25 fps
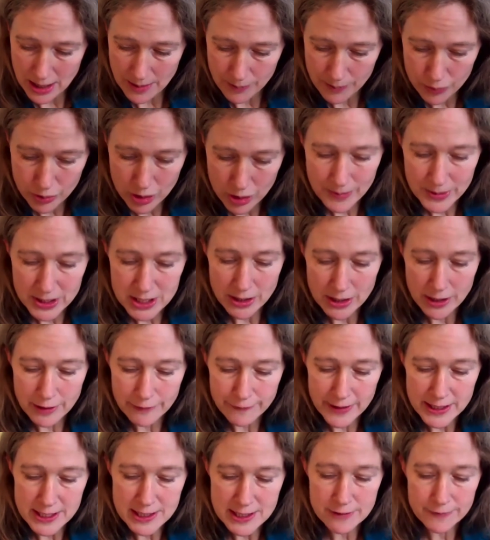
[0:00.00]
Primadonna
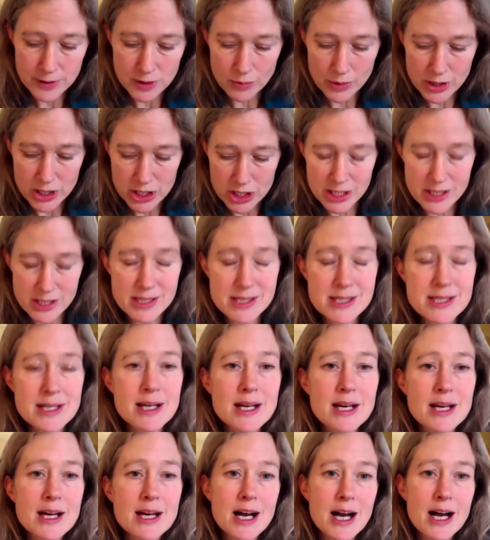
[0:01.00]
Festival, which is
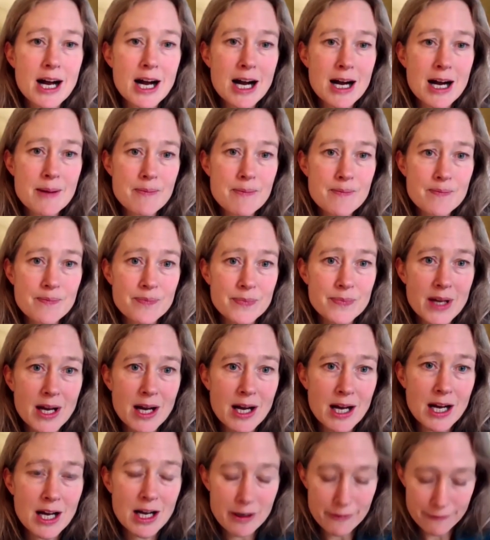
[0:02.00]

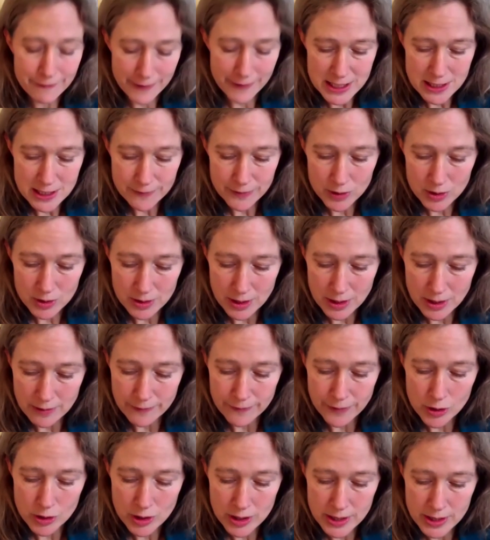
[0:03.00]
a festival
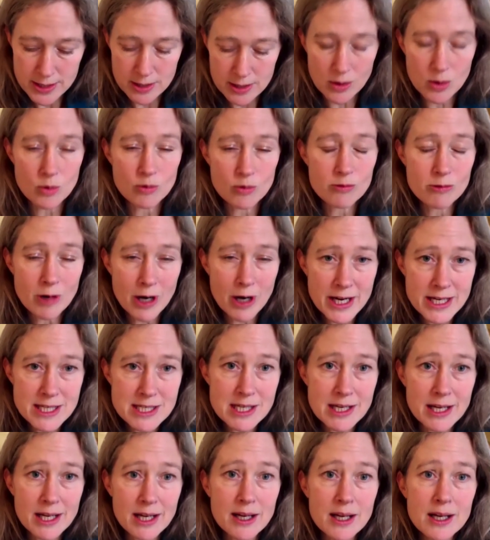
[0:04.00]
focused on
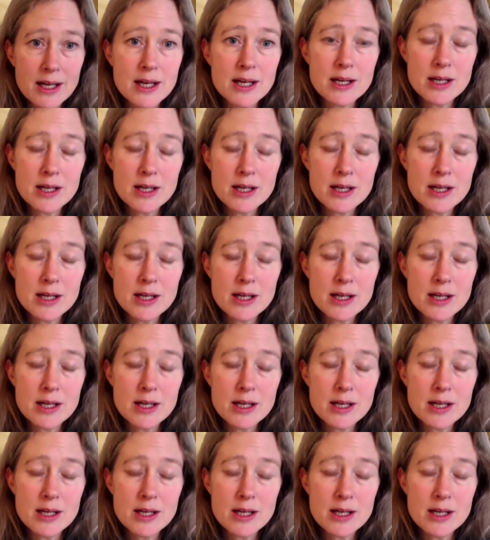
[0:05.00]
writing,